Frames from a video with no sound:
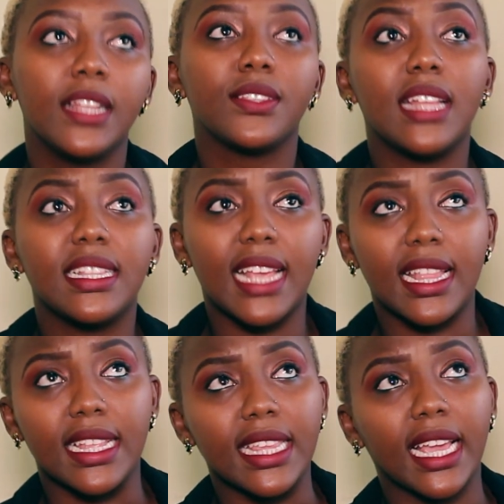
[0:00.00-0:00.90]
So that's the
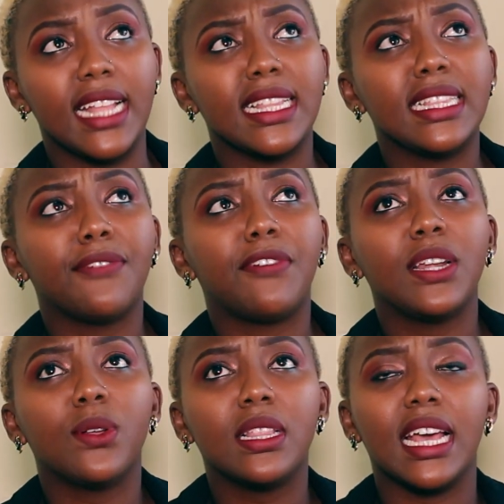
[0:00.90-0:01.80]
other thing. And then the
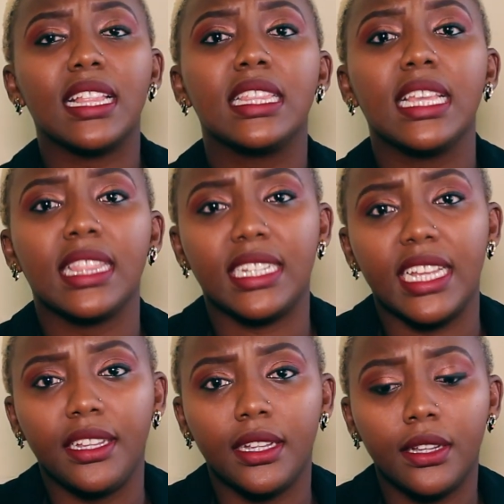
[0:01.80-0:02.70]
final, the other thing that
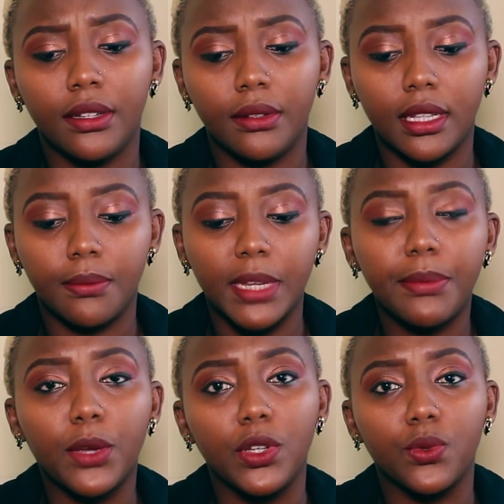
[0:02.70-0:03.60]
I that made
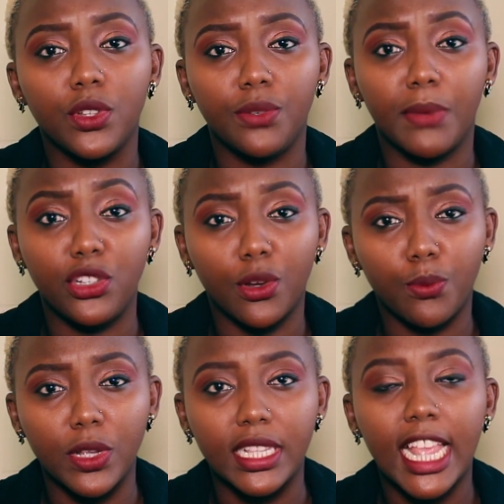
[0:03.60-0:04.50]
me quit my job
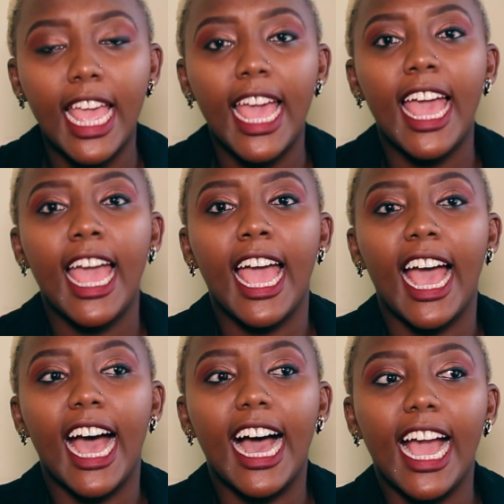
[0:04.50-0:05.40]
was,
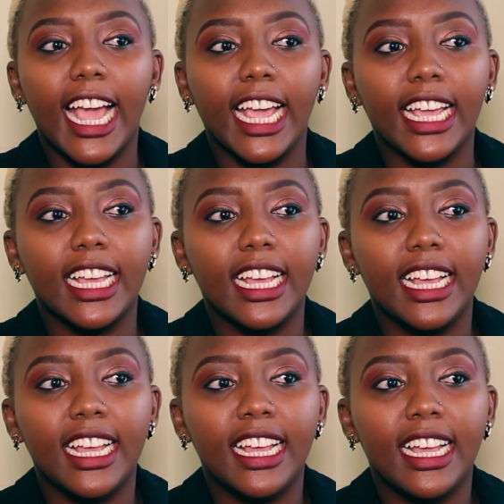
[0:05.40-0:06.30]
I
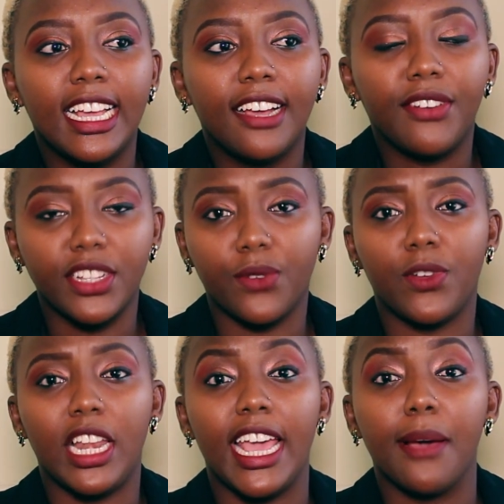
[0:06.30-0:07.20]
first of
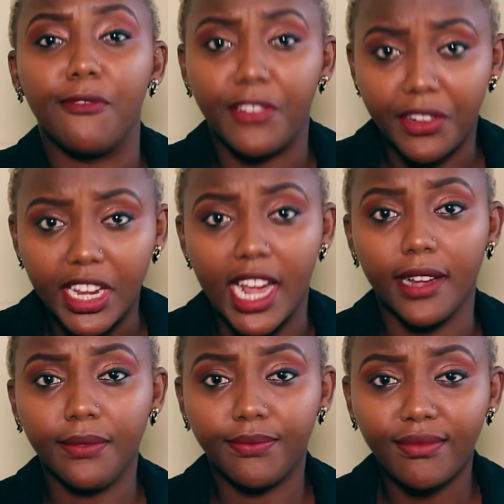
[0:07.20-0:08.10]
all I am very young,